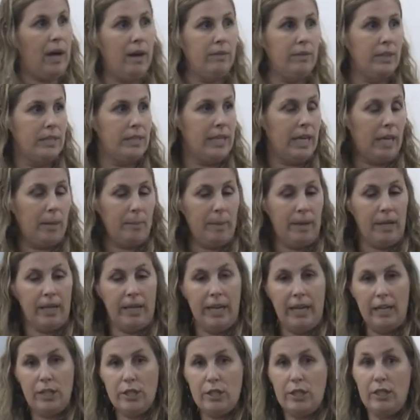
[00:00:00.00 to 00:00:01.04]
having to take a
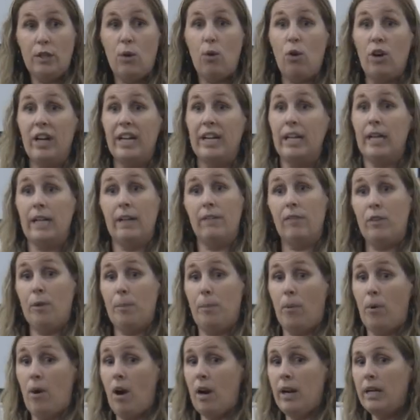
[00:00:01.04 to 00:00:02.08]
medication or any of the
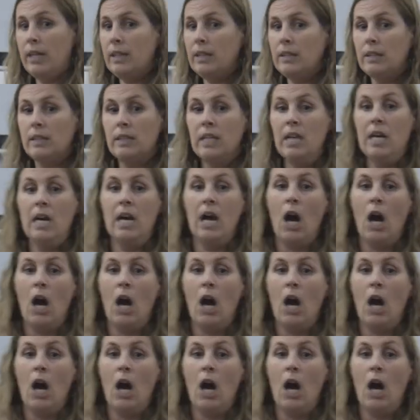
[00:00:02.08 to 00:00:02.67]
products.